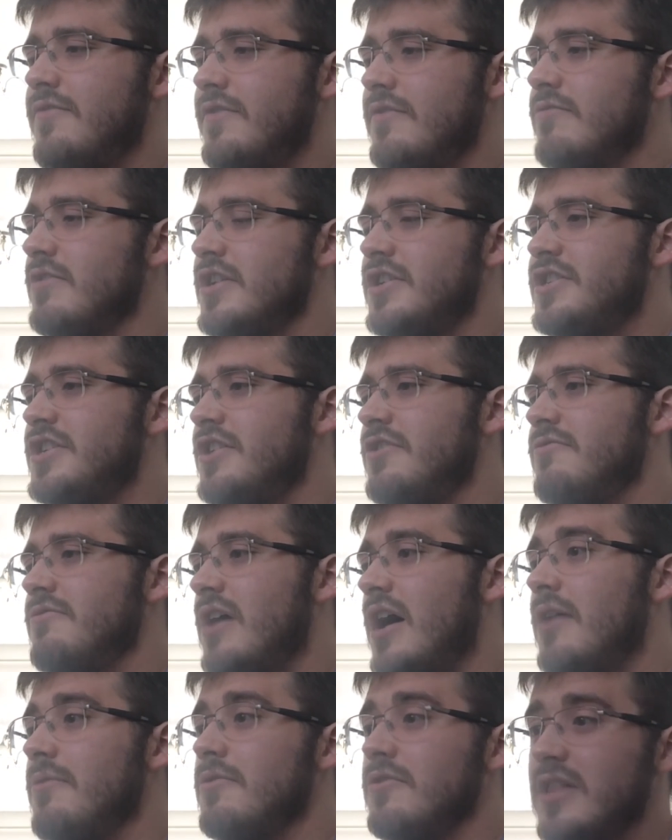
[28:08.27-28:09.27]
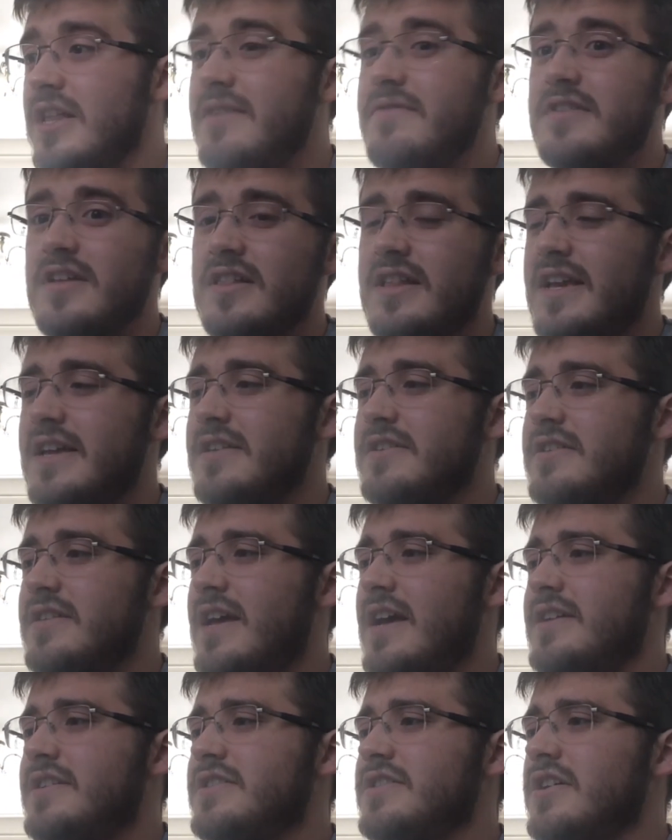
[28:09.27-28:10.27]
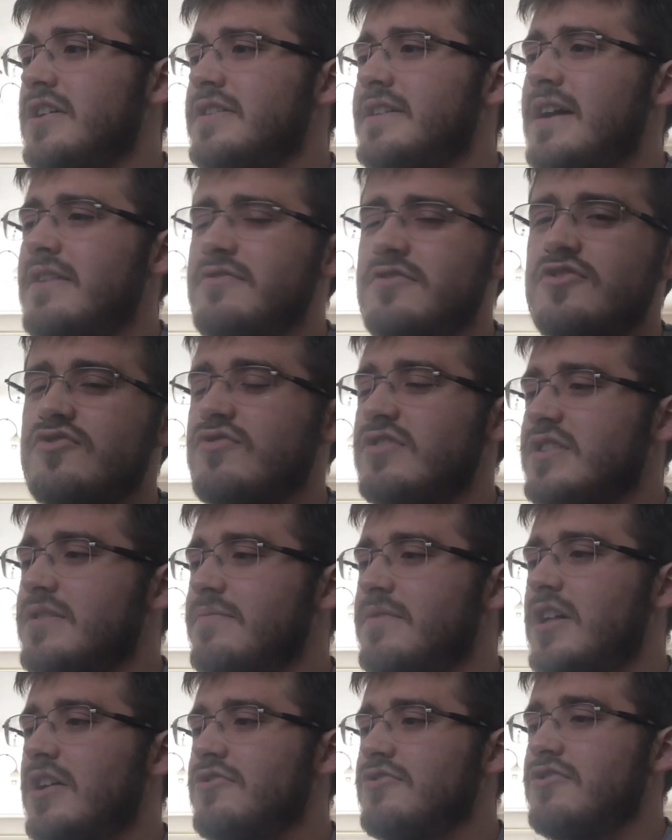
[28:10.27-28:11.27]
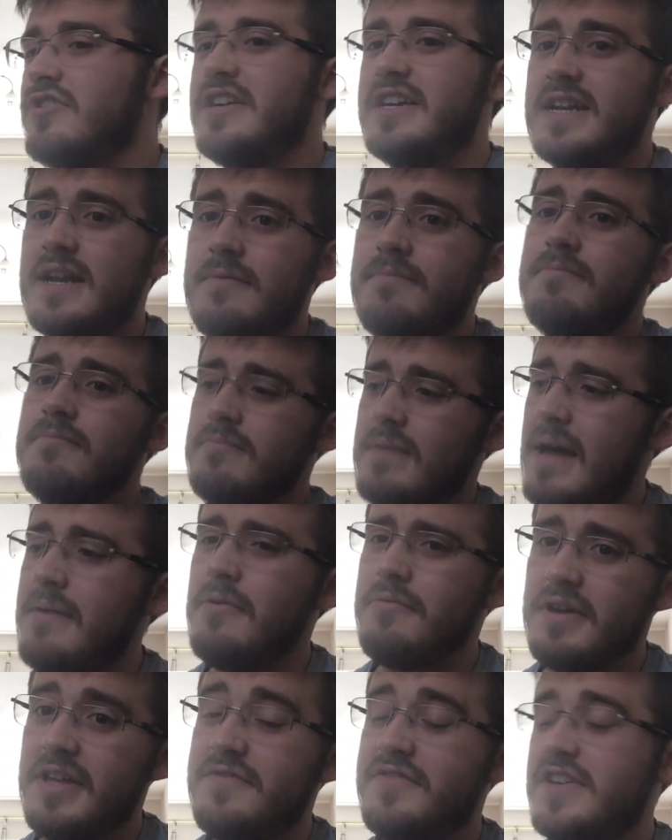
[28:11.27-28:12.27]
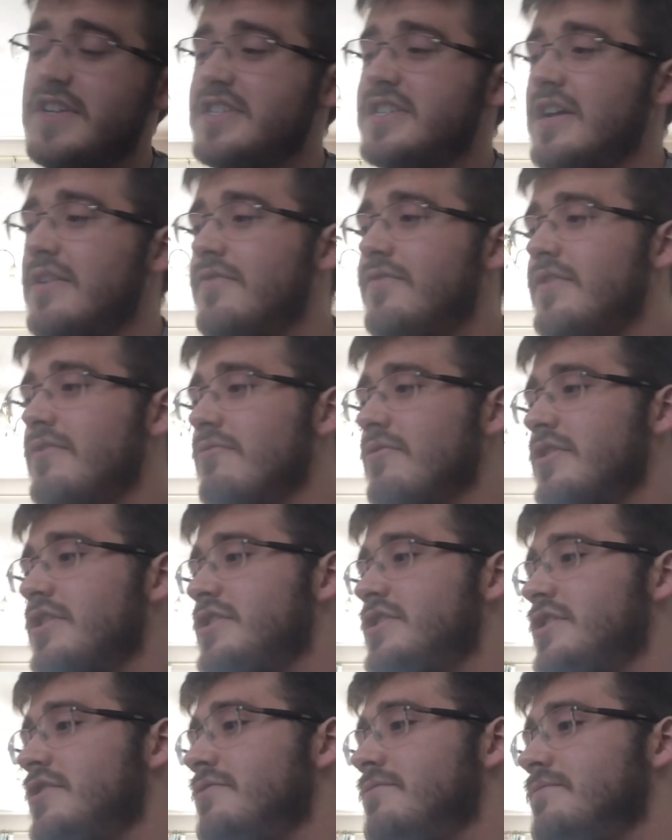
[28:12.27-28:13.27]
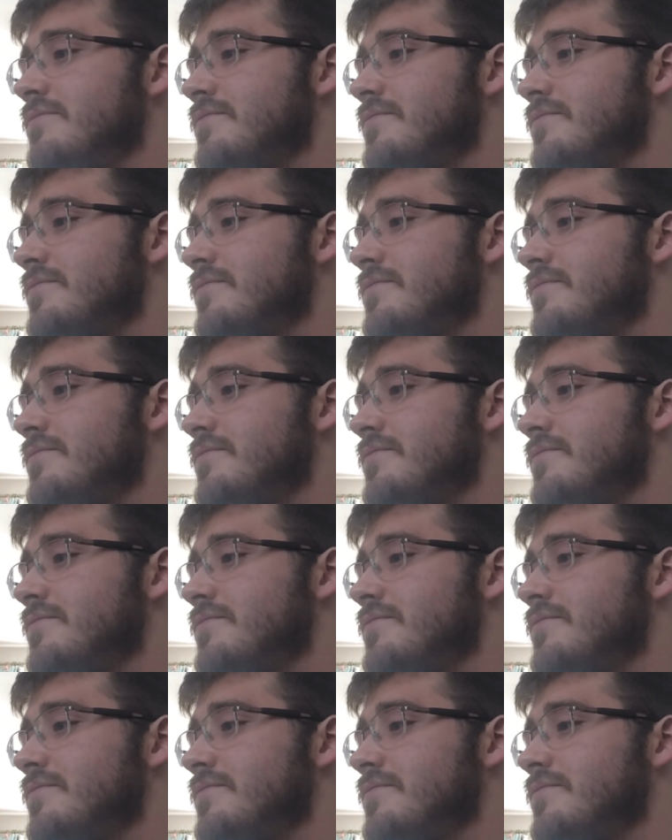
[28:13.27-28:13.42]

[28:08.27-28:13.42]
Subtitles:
wanted to, I will leave the link to that site down in the description below, so you can have a read for yourself if you wanted to.